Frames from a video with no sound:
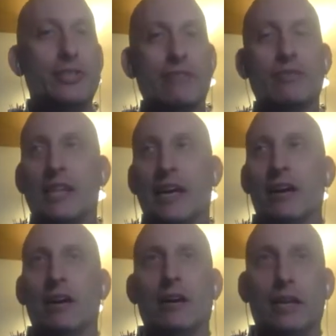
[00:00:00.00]
after
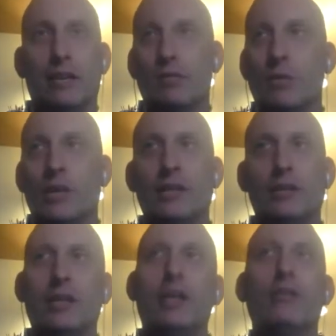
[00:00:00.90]
that, all I ever
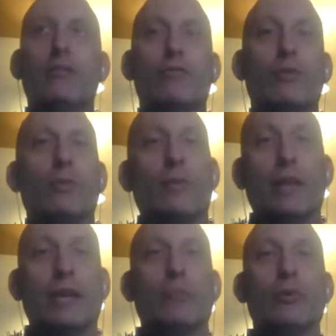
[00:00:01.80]
wanted for
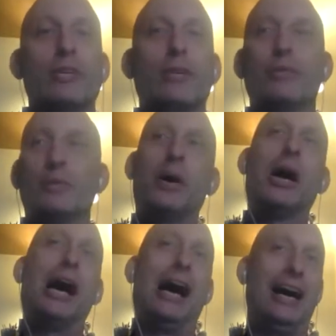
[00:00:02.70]
like a birthday was a
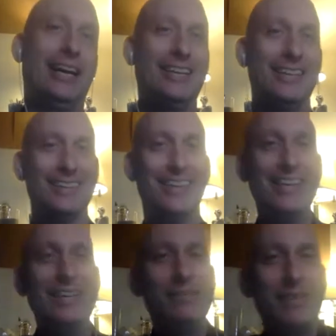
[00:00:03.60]
pie,
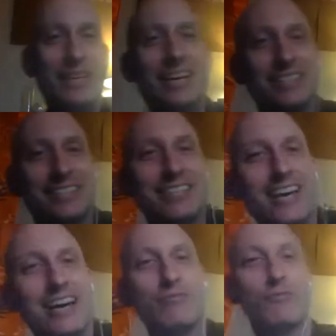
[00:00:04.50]
because
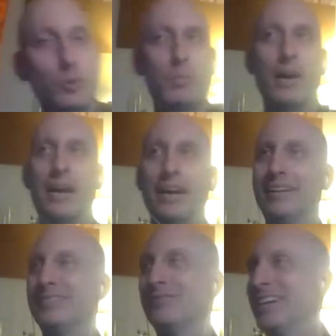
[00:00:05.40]
a fruit pie,
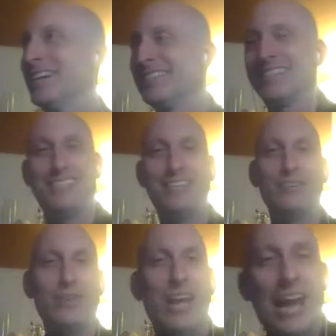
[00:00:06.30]
because I
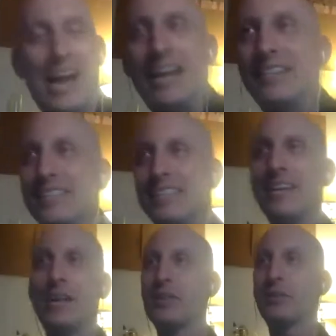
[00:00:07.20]
didn't, to
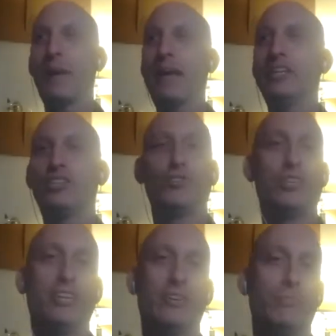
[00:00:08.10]
see another
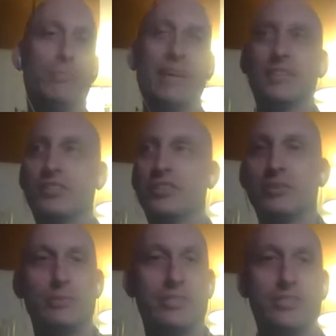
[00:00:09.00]
pastry or baked
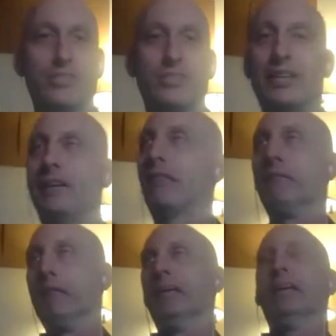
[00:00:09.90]
good was just like,
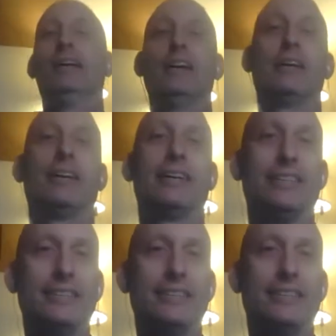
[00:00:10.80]
uh,